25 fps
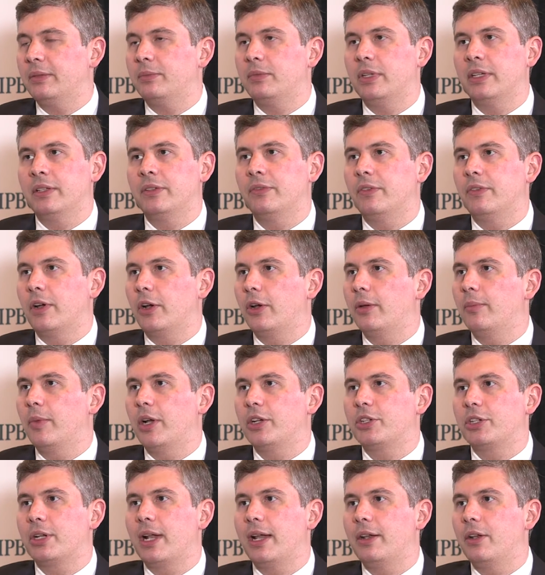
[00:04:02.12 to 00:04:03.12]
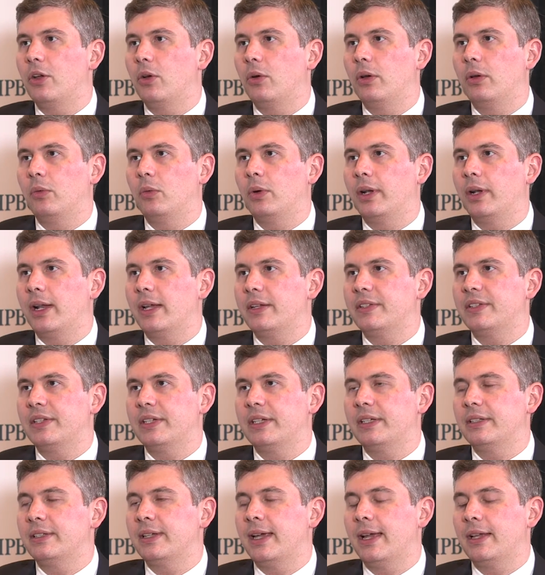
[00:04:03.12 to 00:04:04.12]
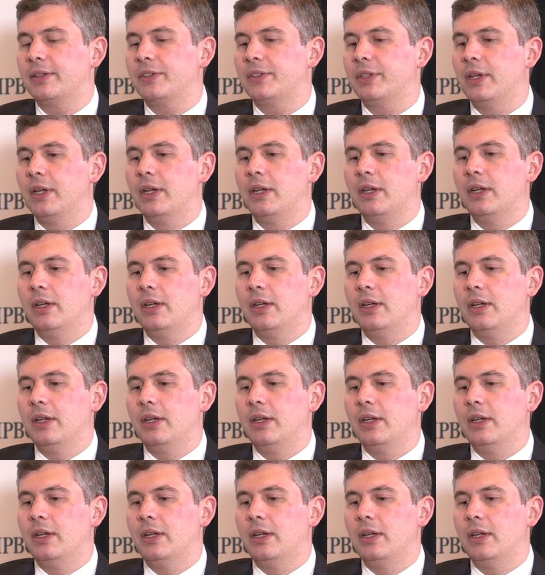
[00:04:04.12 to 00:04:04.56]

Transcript: It's very much an I know it when I see it test.